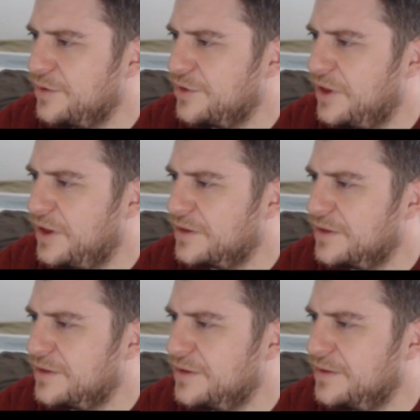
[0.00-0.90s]

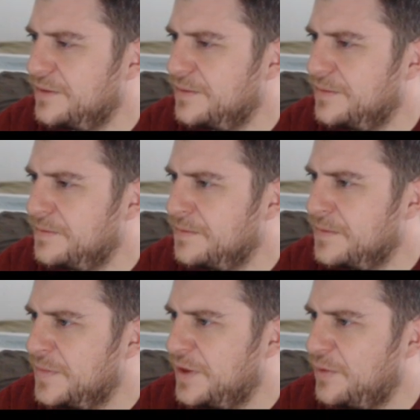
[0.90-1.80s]
text.
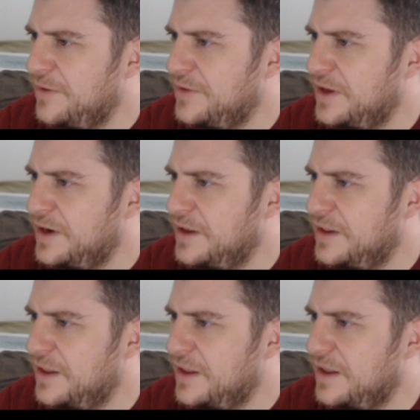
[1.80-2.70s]
See, we haven't done any of
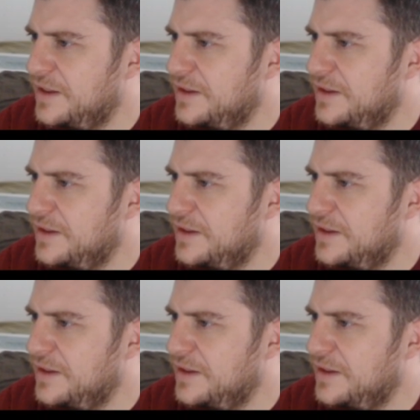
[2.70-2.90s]
that yet.